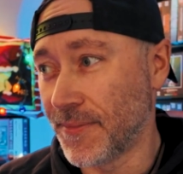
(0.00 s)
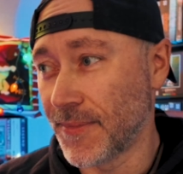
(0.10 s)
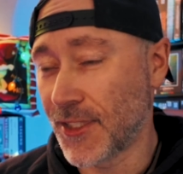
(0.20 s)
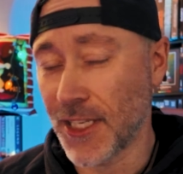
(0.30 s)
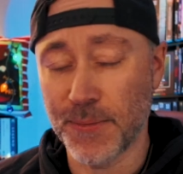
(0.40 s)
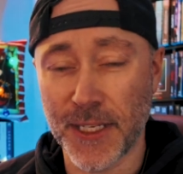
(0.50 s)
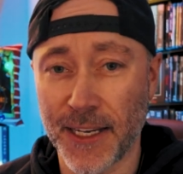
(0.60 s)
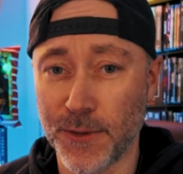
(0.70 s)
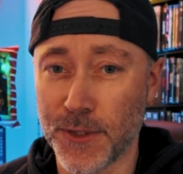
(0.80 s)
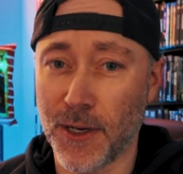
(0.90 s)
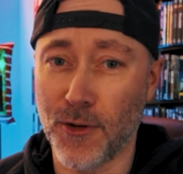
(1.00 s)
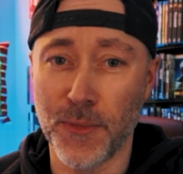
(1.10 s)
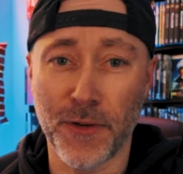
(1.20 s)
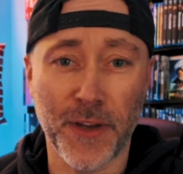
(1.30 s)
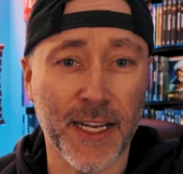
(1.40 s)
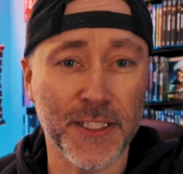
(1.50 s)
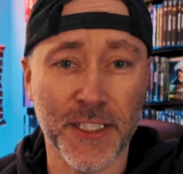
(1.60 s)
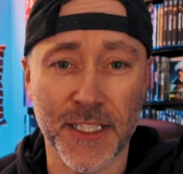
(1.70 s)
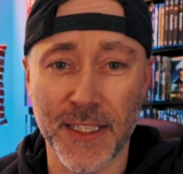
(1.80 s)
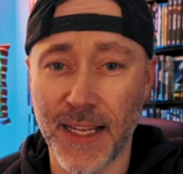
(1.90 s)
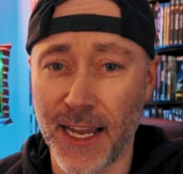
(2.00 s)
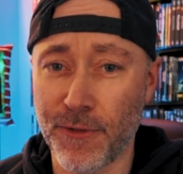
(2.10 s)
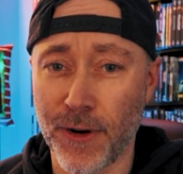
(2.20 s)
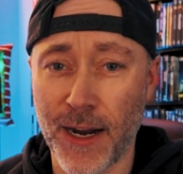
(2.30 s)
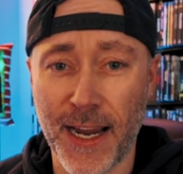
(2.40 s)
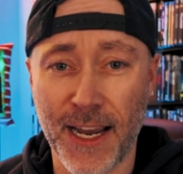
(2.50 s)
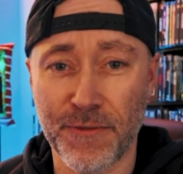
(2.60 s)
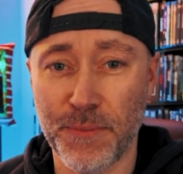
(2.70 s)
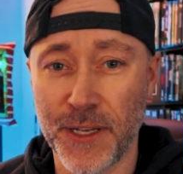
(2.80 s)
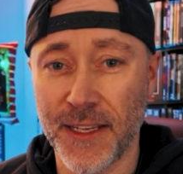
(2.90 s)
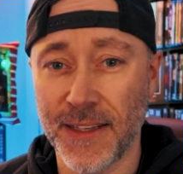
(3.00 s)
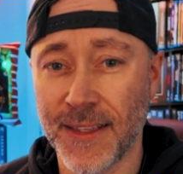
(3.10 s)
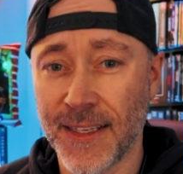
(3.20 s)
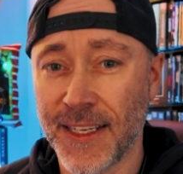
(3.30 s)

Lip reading: subtitles a whole movie. I just never have been.